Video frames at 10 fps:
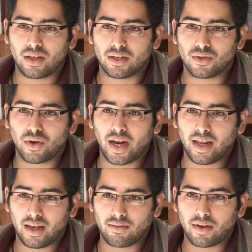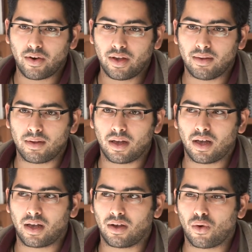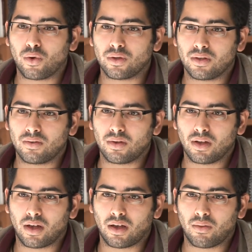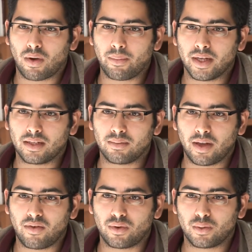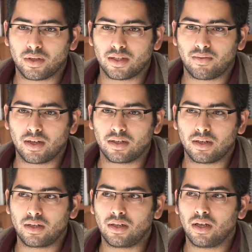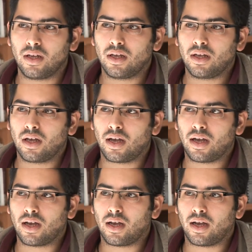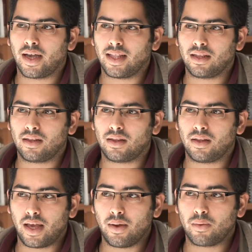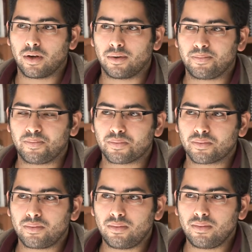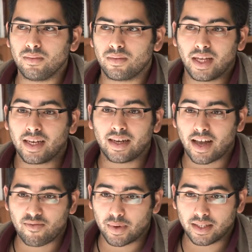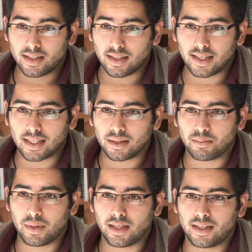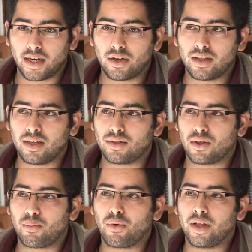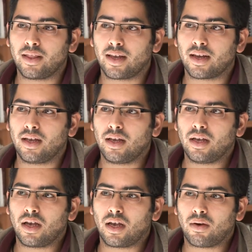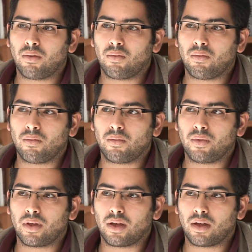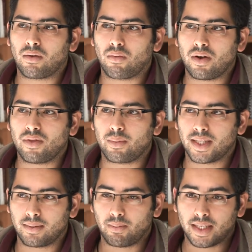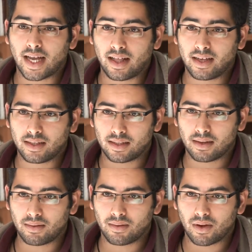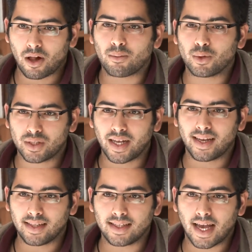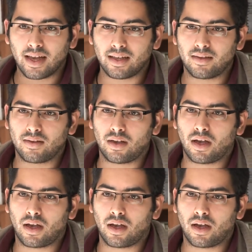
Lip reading: little training and very old weapons, many of which were dysfunctional. And they didn't have much success militarily, to the point that one of the battalions that almost stayed intact